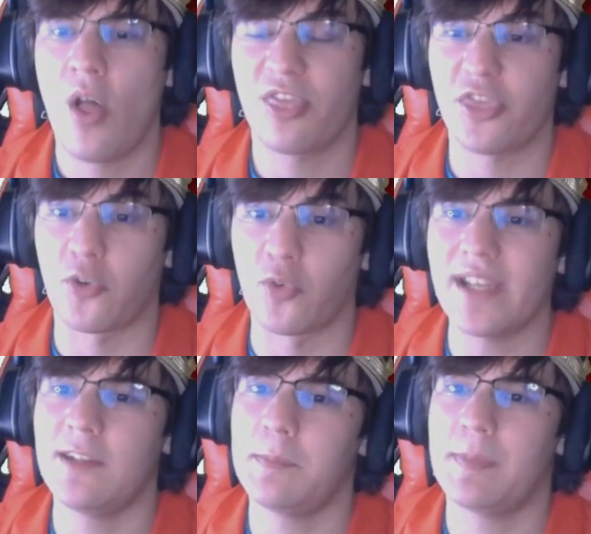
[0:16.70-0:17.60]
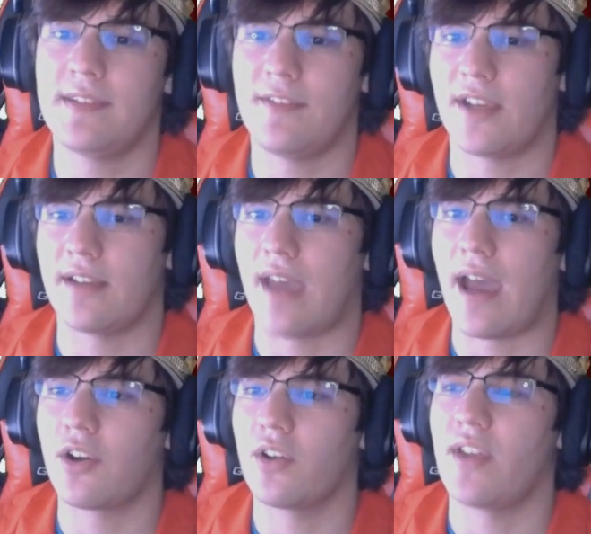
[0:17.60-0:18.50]
3 specific
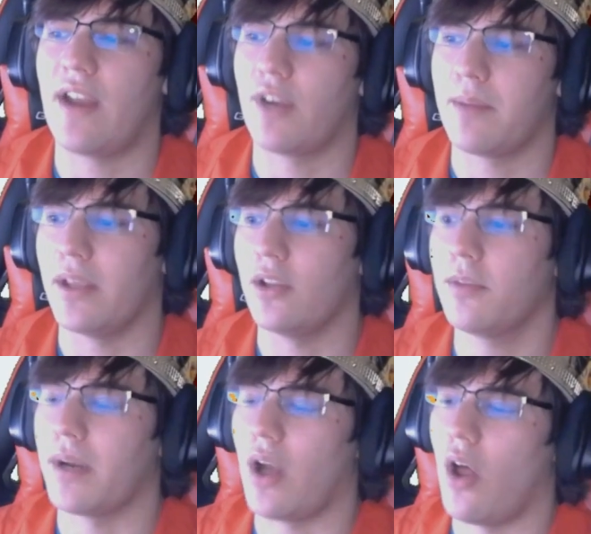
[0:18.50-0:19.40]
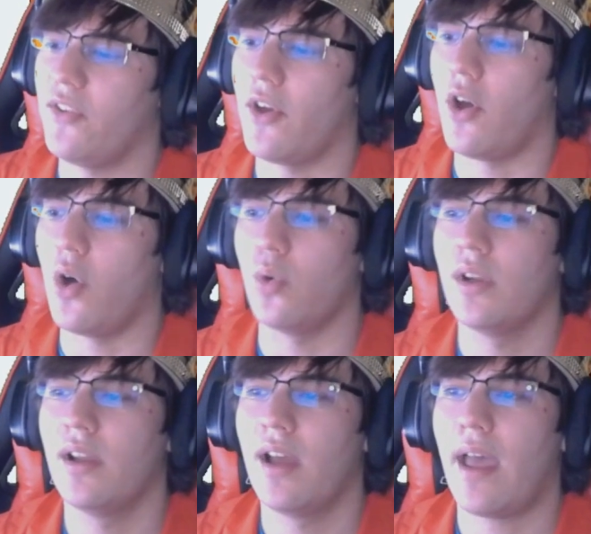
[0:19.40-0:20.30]
attackers in every build, but also
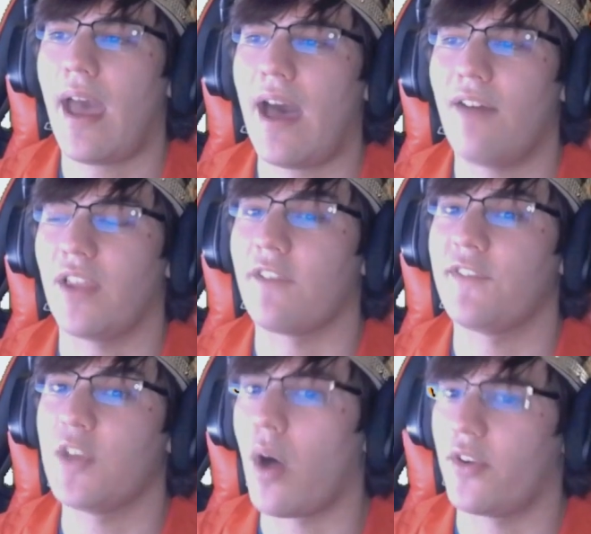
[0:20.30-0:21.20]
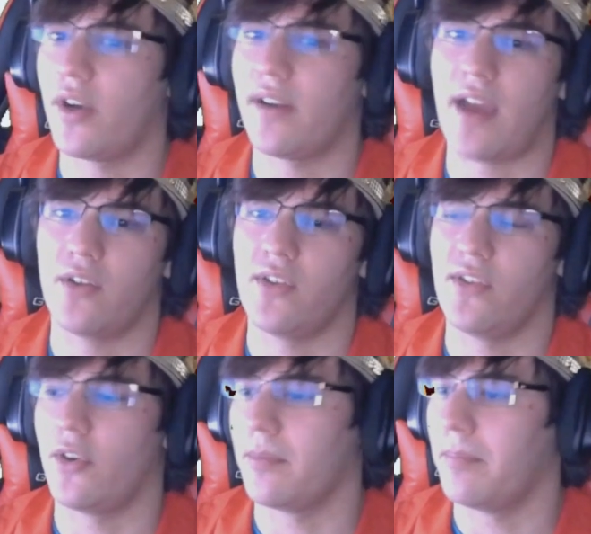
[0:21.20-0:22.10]
have, like, a few other attackers in
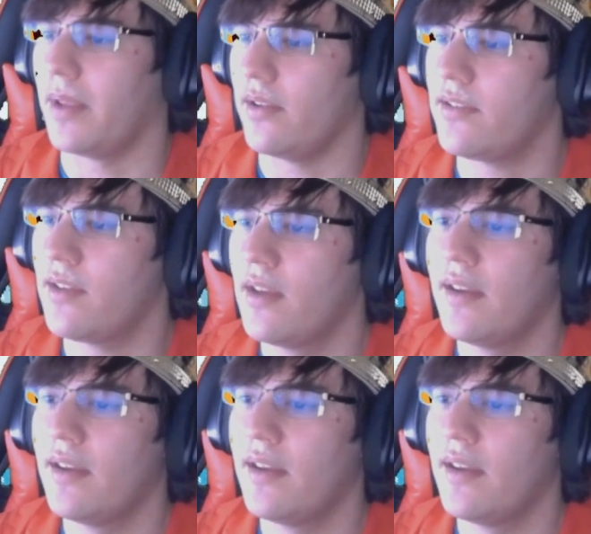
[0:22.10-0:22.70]
certain builds.